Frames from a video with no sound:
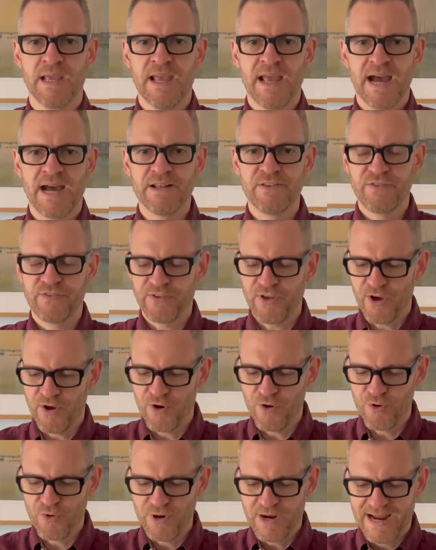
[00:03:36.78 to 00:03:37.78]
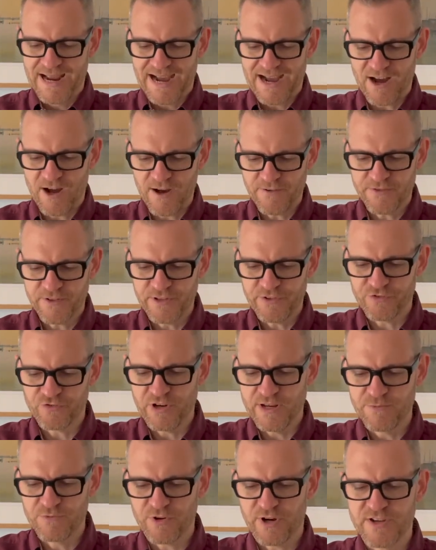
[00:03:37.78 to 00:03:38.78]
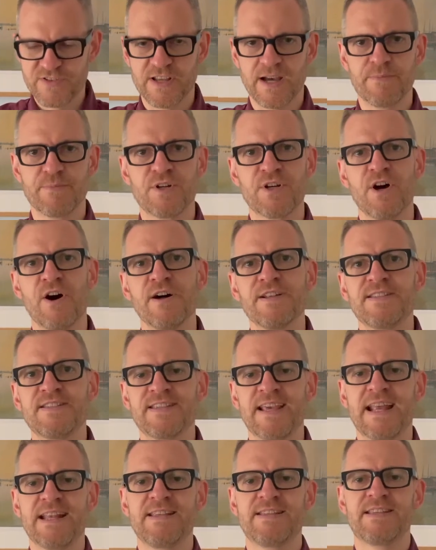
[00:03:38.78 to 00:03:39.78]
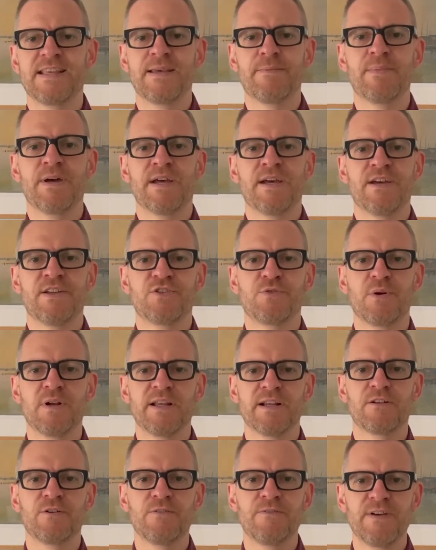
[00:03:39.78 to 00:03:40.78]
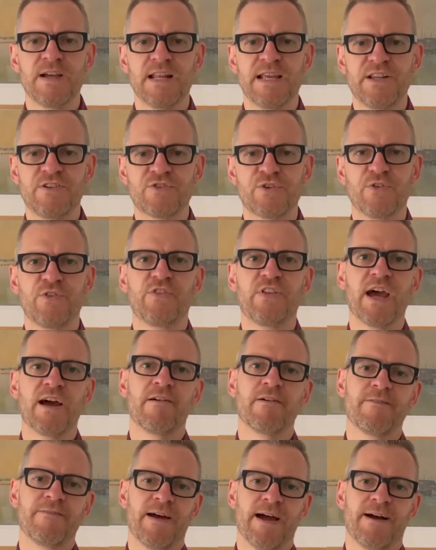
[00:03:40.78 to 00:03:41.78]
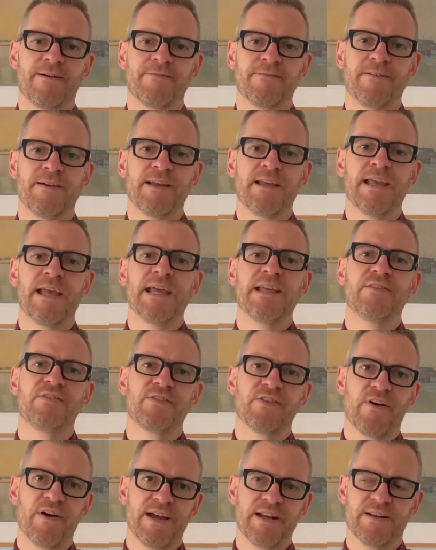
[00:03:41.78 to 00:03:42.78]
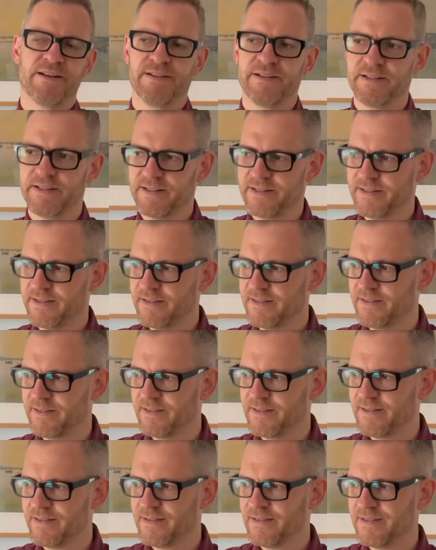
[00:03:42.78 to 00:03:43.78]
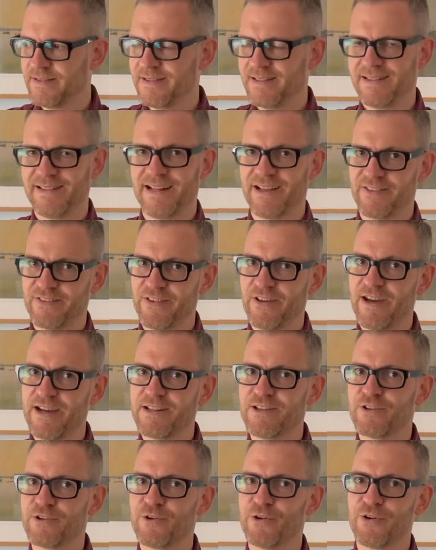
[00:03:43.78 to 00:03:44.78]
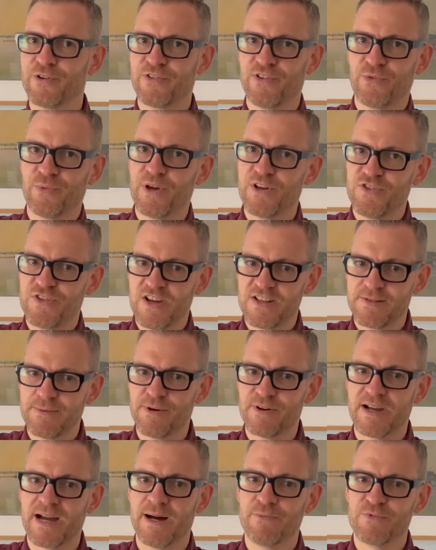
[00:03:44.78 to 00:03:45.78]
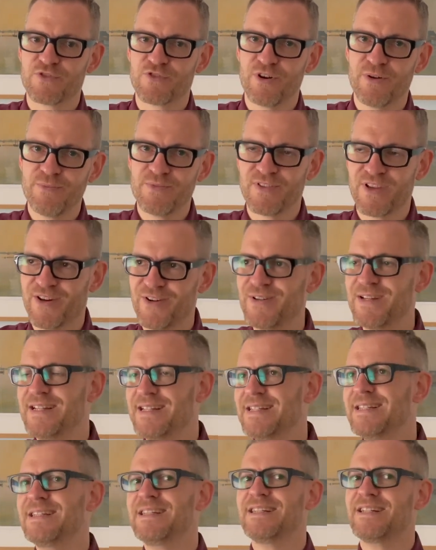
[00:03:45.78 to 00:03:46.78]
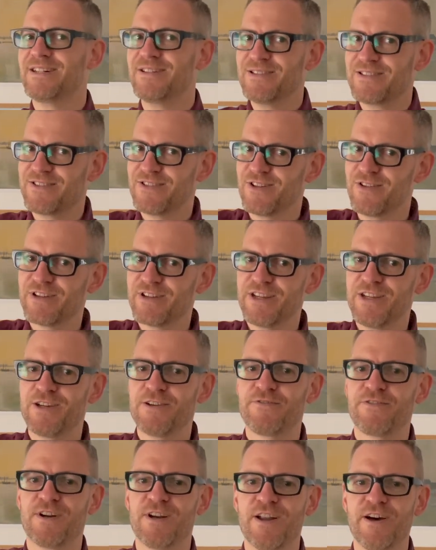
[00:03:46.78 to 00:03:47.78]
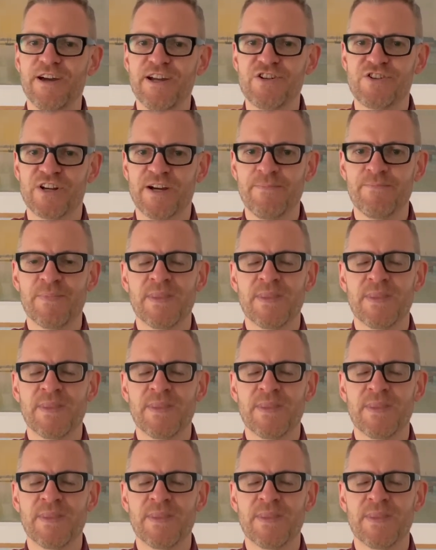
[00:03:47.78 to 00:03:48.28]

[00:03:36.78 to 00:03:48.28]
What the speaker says: And so after the stream dries up, God sends him to a little village called Zarephath in Sidon. Now Sidon, of course, is where Jezebel comes from, so it's not looking good for Elijah.